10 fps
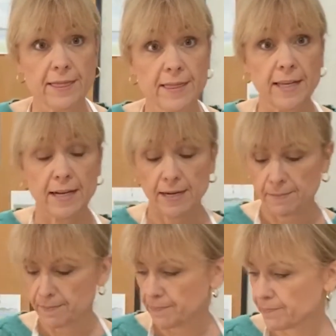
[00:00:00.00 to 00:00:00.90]

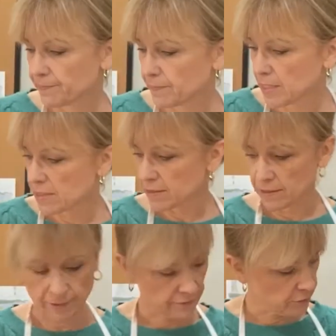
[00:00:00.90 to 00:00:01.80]
than
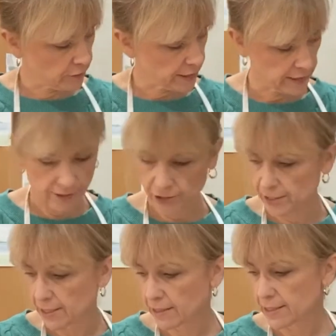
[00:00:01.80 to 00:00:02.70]
the 40 inches
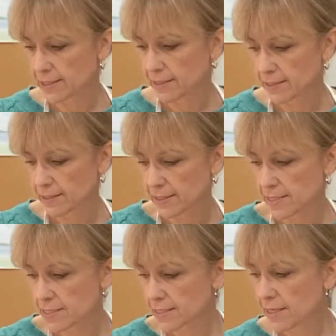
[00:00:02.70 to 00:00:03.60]
that the stencil
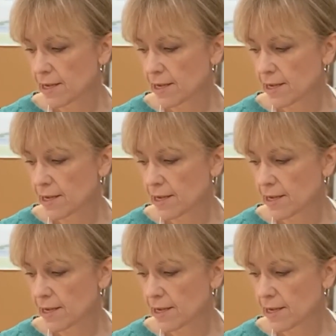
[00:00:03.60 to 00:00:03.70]
is.